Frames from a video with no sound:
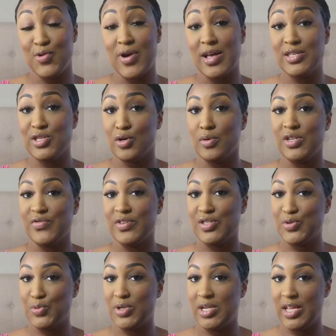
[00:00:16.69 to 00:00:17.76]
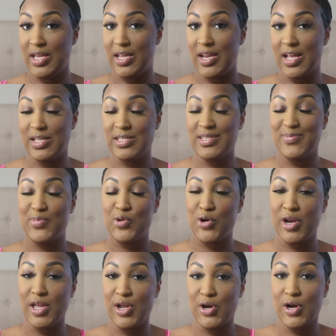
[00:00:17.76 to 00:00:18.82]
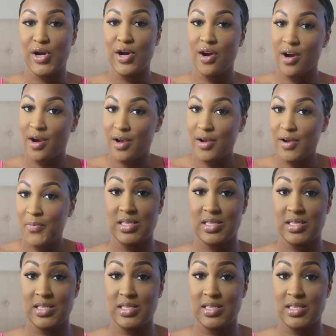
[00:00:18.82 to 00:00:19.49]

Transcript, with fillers: you guys so much for tuning in and supporting your girl.